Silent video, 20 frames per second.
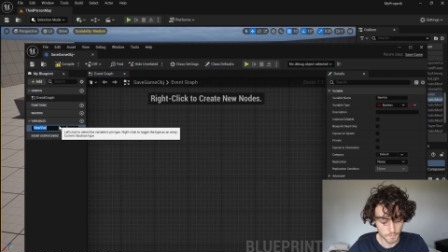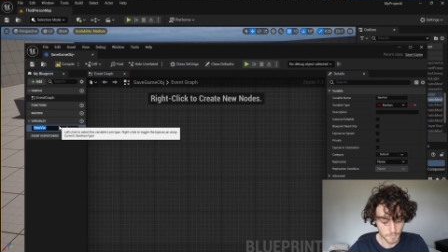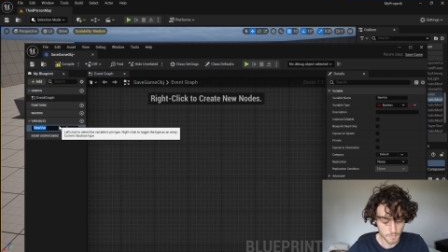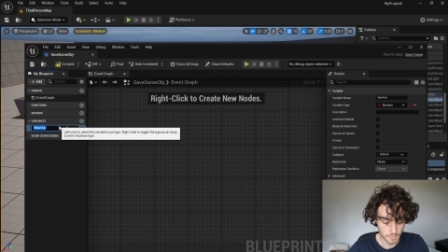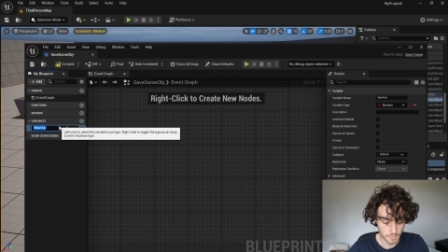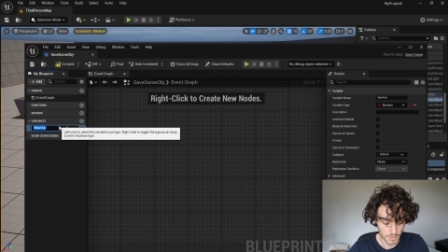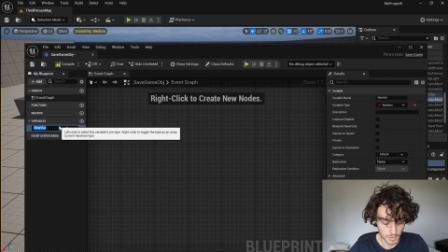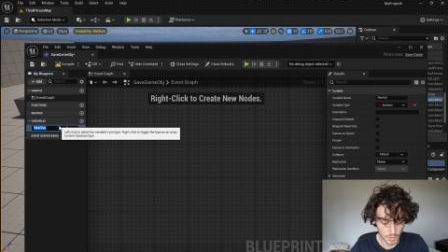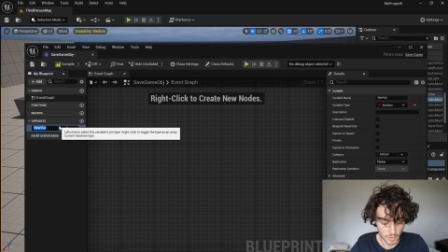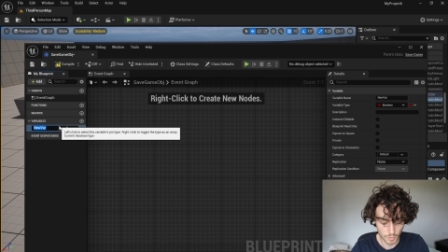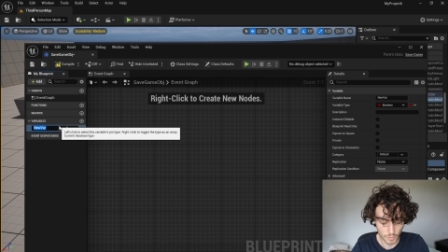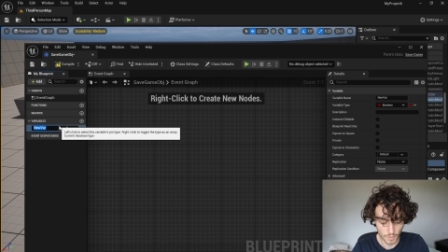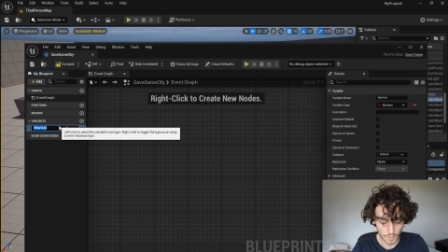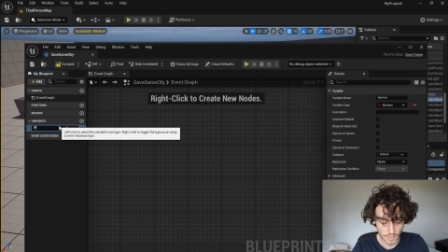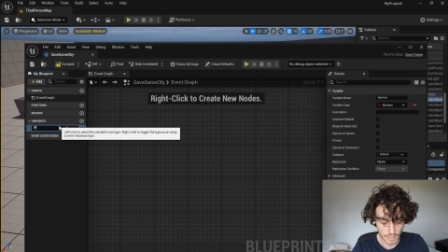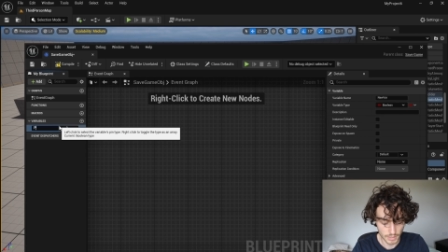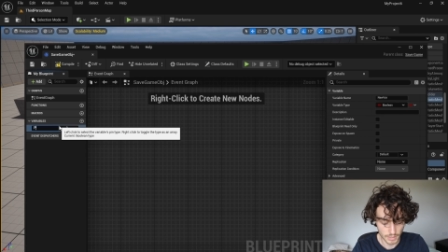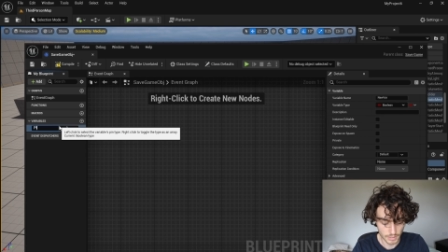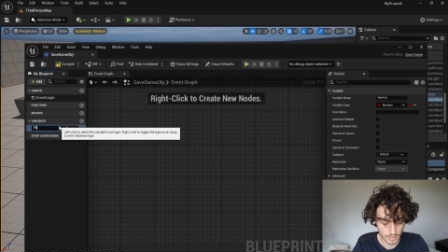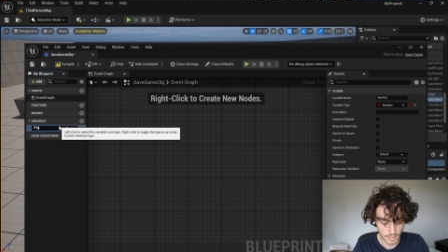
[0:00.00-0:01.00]
I'm going to call
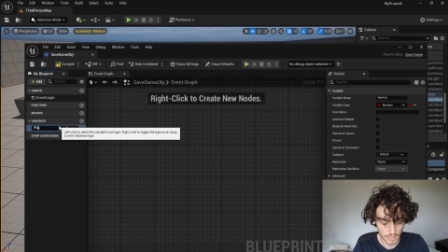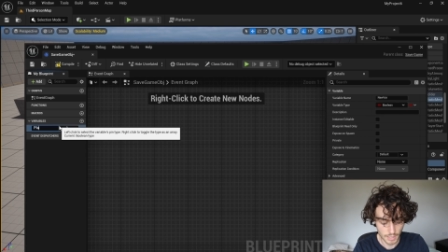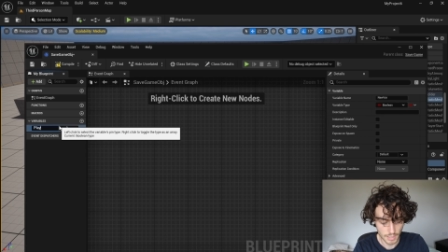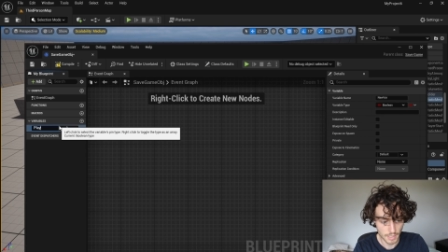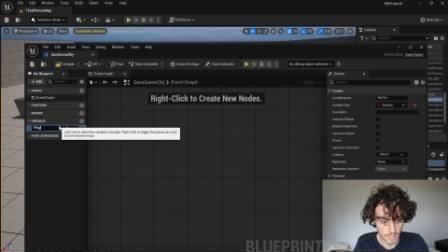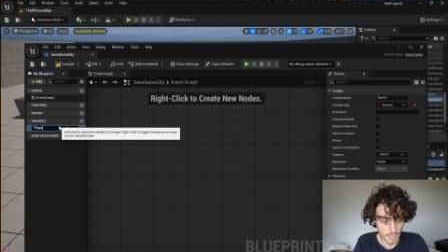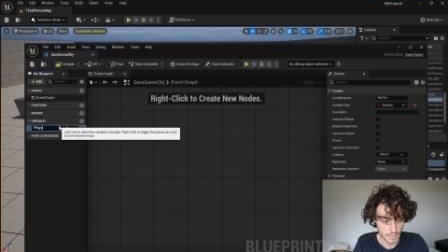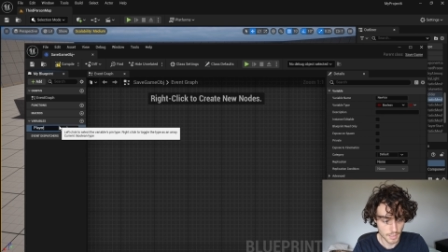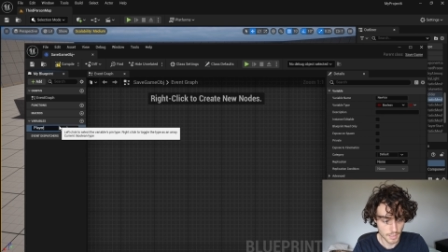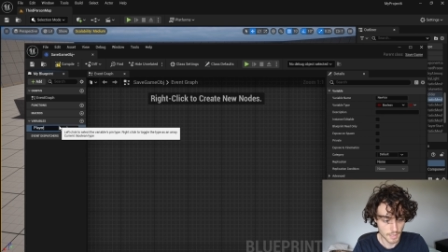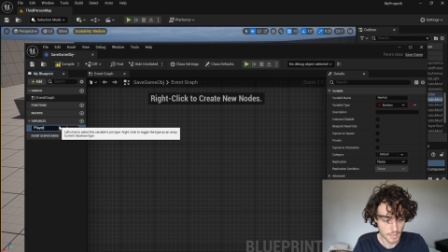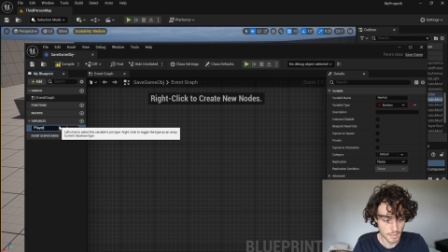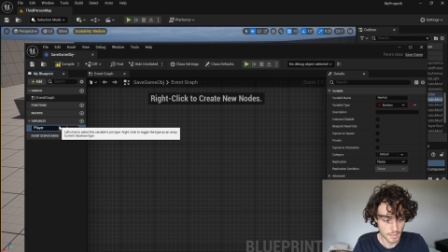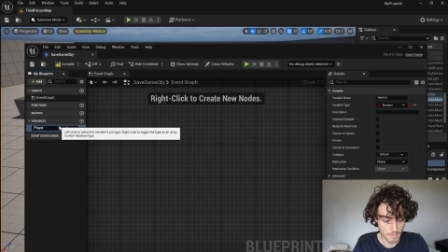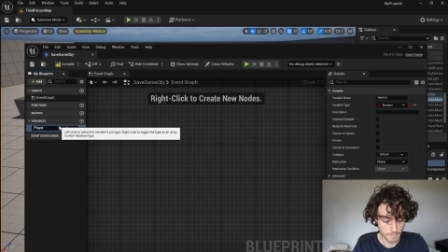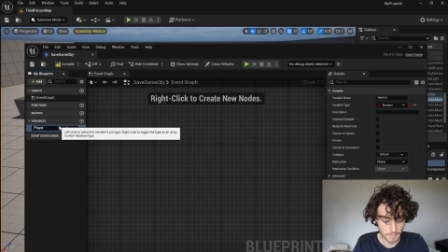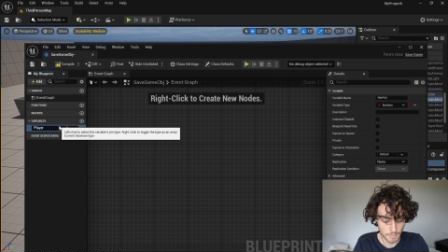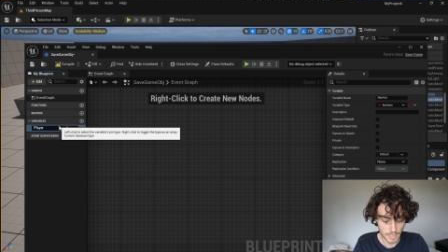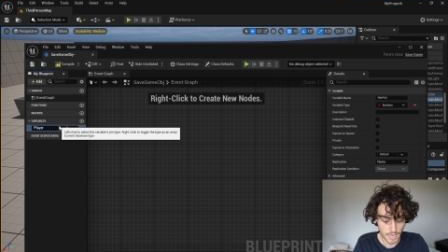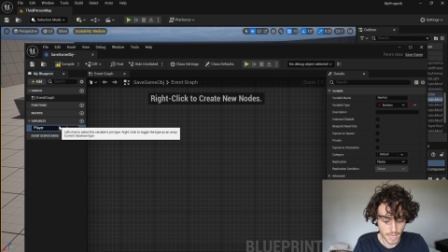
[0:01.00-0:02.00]
this
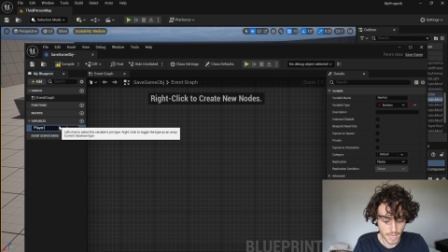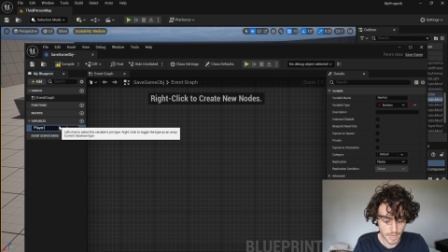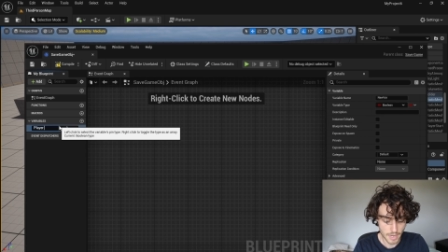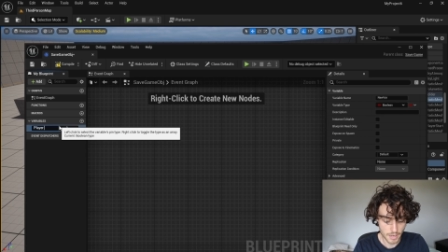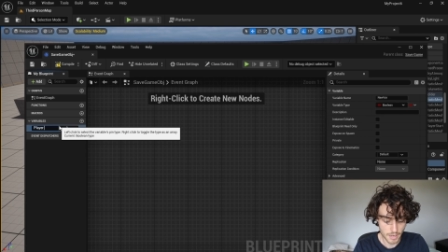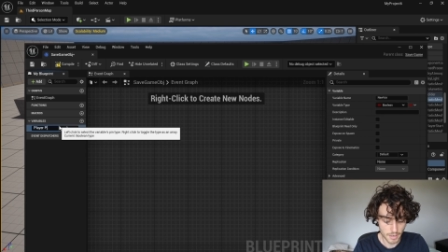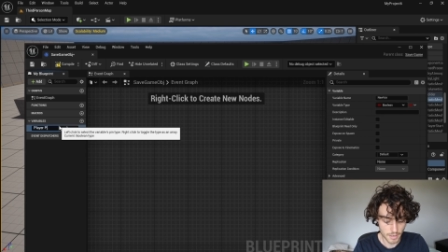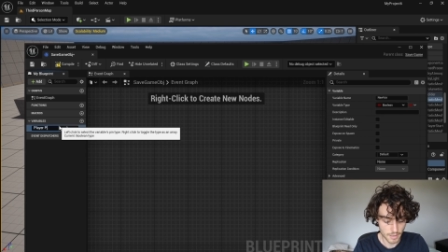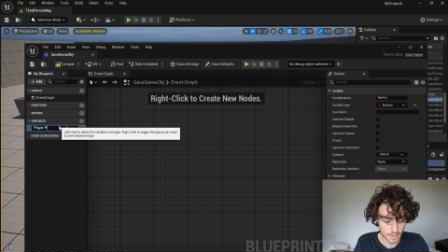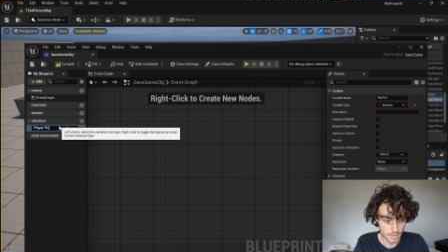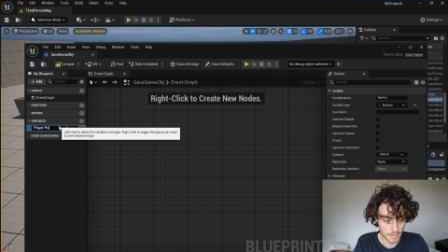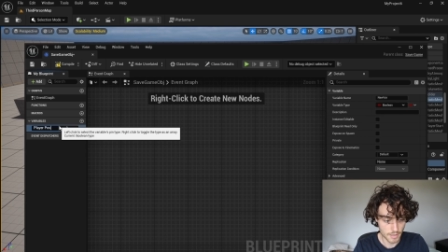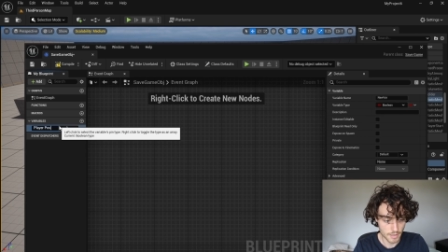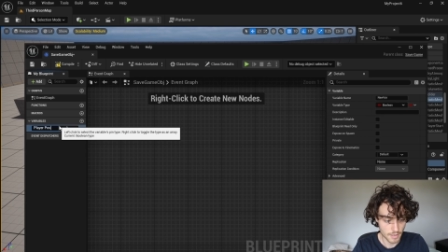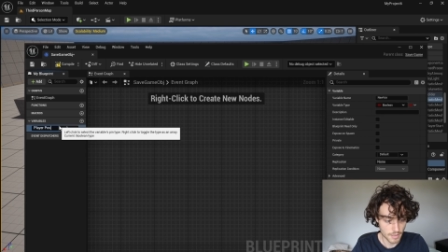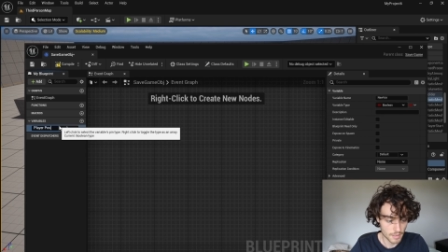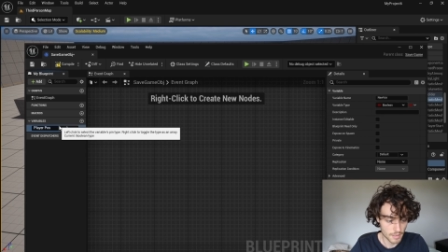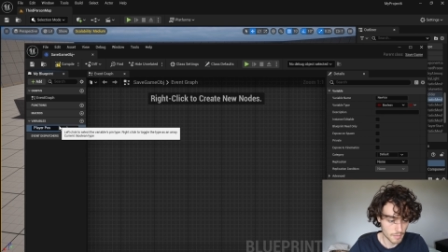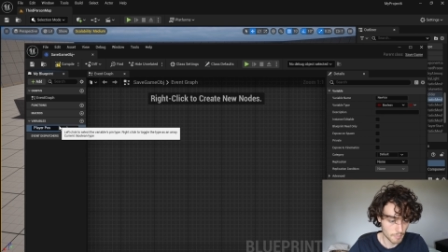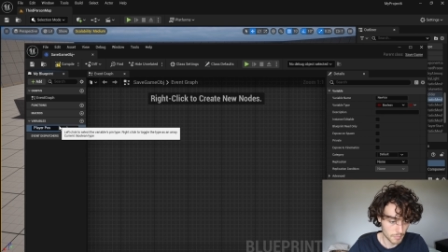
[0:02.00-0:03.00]
player
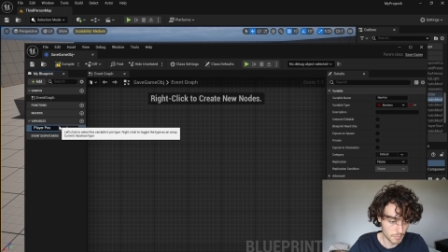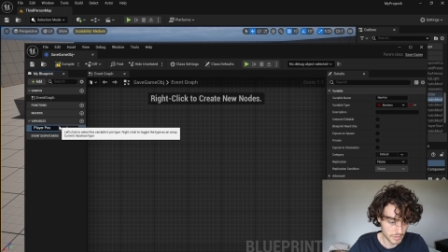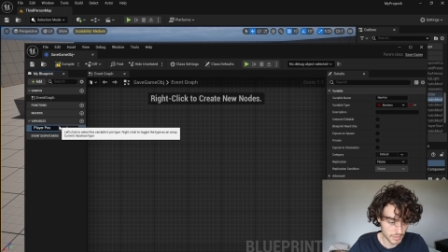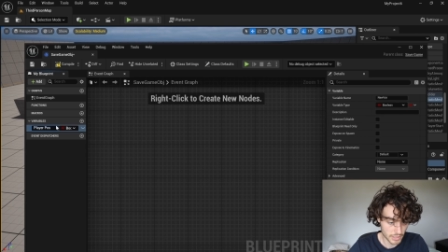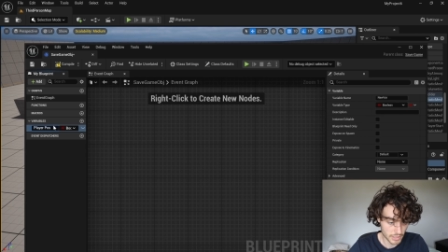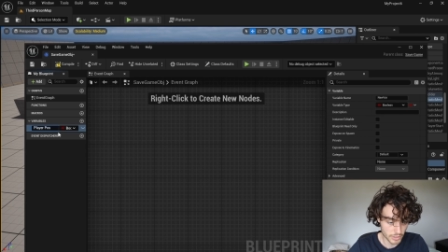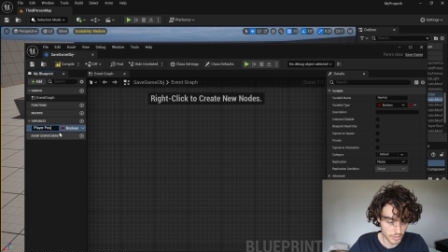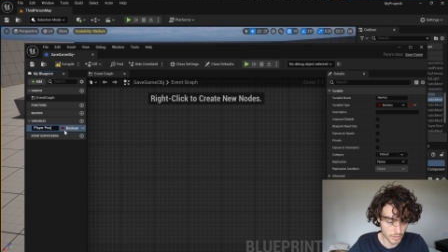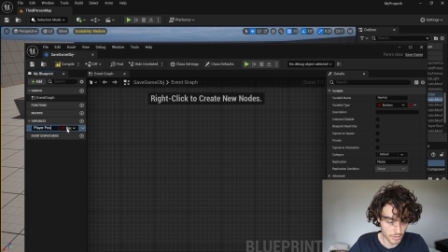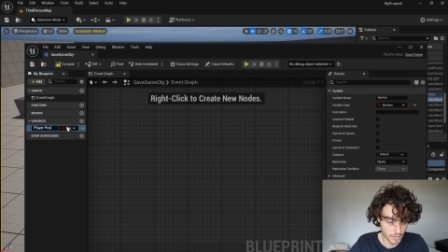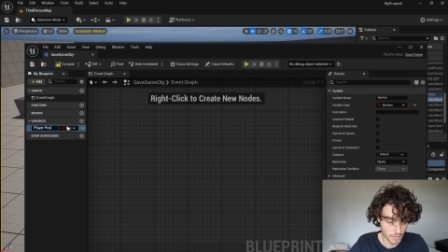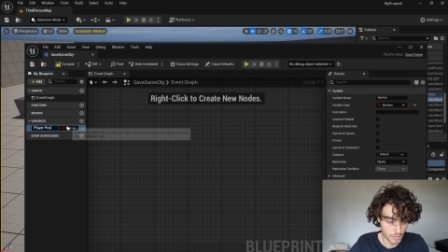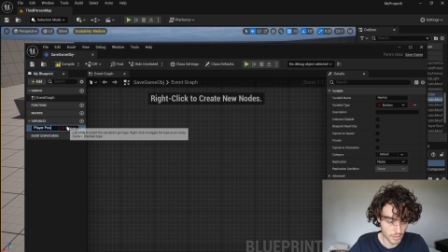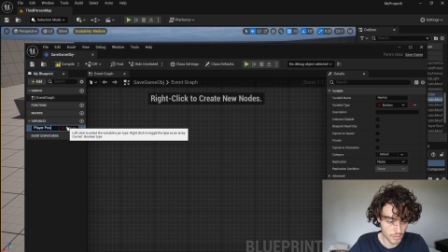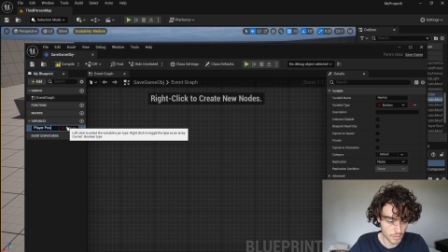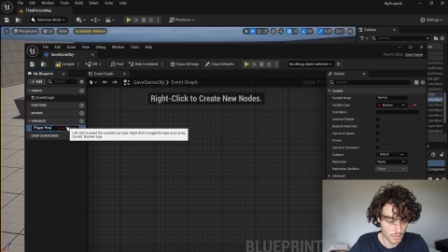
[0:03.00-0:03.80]
position.